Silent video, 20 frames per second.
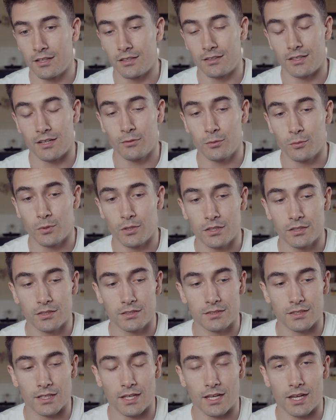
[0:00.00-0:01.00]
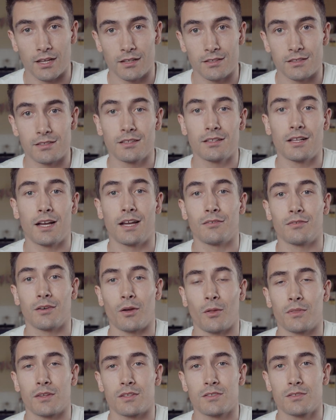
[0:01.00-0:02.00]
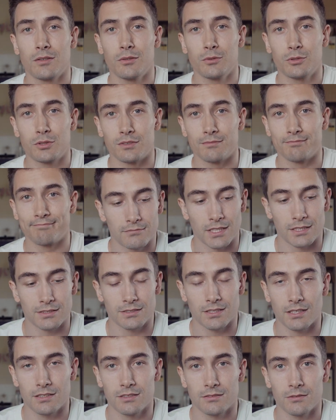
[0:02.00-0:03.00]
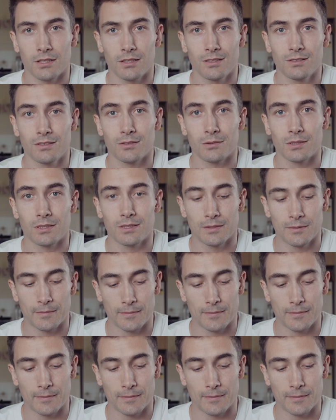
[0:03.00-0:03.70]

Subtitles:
It never worked until I found the solution. Let's get straight into it.